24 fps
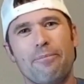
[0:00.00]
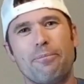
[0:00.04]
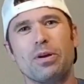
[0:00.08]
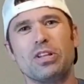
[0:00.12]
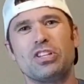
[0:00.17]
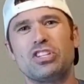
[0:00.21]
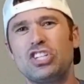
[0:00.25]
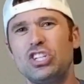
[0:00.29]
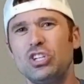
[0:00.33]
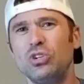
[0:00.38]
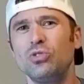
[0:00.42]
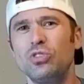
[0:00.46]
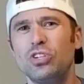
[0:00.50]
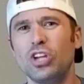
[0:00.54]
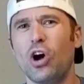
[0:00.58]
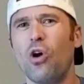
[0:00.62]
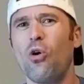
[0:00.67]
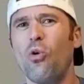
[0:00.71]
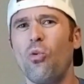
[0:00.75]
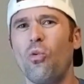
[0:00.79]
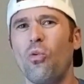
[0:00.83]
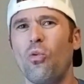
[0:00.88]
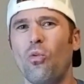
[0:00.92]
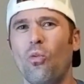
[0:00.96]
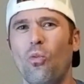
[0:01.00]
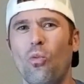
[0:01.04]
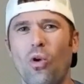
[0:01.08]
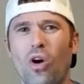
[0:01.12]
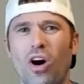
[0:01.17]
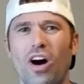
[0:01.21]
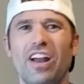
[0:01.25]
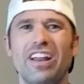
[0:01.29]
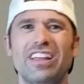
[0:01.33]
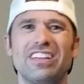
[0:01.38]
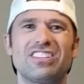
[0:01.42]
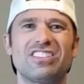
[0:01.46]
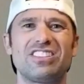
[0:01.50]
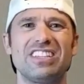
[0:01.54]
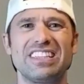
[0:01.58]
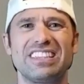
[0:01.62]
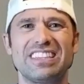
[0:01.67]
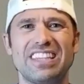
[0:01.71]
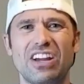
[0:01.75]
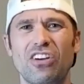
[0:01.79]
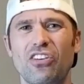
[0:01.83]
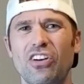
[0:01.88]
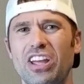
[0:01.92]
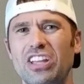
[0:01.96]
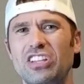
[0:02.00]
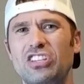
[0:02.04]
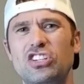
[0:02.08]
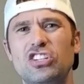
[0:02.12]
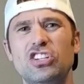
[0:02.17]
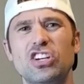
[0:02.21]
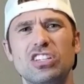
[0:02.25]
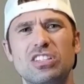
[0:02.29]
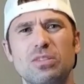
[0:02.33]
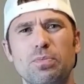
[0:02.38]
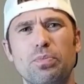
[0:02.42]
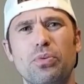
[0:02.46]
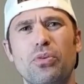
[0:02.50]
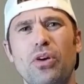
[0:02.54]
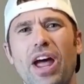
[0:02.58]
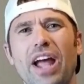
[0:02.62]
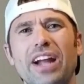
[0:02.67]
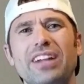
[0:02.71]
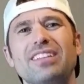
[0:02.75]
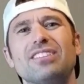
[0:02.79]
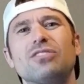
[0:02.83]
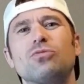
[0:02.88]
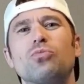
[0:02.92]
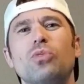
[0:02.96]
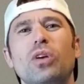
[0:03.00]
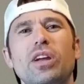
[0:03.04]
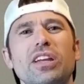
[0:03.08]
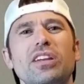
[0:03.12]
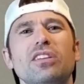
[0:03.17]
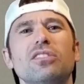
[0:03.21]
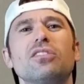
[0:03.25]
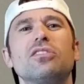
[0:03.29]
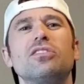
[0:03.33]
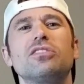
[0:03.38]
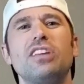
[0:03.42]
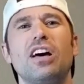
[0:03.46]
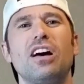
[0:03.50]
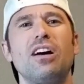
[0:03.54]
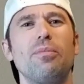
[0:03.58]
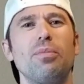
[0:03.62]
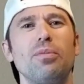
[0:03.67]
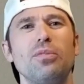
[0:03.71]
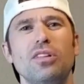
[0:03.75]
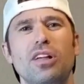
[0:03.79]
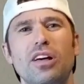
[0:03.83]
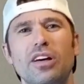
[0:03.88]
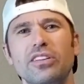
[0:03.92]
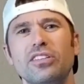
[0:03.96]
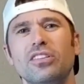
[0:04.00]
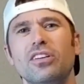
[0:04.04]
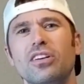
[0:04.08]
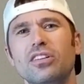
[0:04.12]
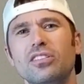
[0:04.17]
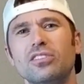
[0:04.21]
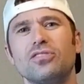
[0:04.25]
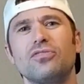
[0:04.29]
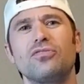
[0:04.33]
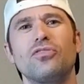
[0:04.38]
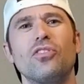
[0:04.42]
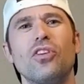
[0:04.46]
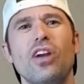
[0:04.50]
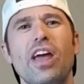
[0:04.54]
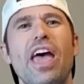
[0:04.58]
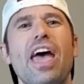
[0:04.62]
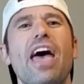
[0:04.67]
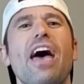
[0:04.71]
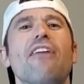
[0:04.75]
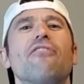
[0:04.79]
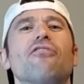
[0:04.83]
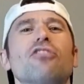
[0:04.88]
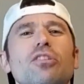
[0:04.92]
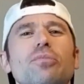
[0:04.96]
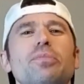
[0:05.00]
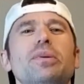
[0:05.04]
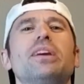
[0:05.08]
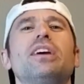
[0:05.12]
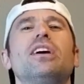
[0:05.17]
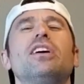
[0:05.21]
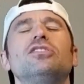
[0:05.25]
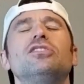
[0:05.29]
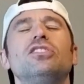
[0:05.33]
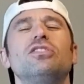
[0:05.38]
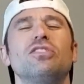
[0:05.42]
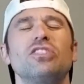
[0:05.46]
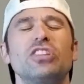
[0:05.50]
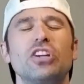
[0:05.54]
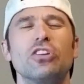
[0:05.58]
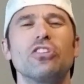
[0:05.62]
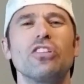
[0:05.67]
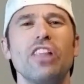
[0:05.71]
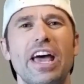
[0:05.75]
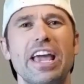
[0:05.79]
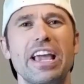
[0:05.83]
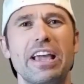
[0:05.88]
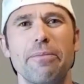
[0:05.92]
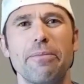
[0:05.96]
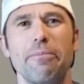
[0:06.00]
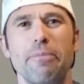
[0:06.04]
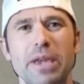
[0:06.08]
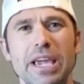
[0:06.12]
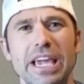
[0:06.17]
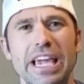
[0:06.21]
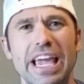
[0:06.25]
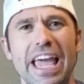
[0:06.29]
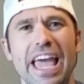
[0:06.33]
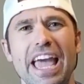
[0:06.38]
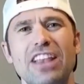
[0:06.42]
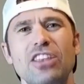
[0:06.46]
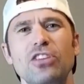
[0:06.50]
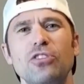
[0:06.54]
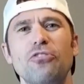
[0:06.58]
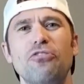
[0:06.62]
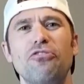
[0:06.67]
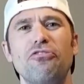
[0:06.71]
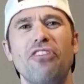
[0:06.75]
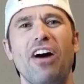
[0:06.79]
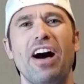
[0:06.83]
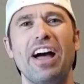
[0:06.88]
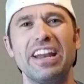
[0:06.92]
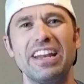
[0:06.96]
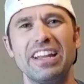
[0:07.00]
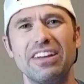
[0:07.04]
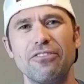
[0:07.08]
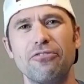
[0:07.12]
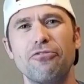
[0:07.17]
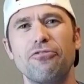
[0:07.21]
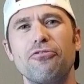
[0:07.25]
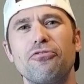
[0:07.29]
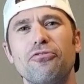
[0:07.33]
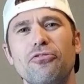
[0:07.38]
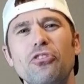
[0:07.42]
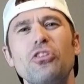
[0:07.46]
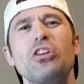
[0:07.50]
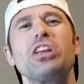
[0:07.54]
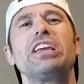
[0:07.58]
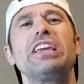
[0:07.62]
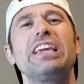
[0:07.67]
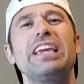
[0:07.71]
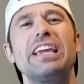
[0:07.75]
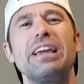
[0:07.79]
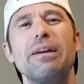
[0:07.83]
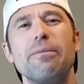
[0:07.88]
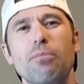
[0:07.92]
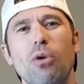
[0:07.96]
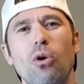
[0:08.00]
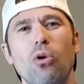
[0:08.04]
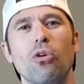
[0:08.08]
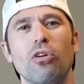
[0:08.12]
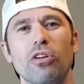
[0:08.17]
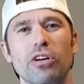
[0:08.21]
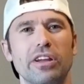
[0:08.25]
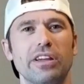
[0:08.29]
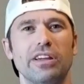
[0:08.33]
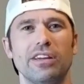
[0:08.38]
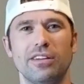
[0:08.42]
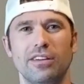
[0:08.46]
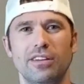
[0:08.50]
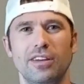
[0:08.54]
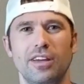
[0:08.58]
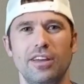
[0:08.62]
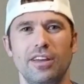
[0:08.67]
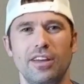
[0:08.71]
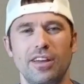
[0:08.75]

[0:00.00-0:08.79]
but you don't want to sit there and just practice regular double unders forever because you're like me and you find it freaking boring.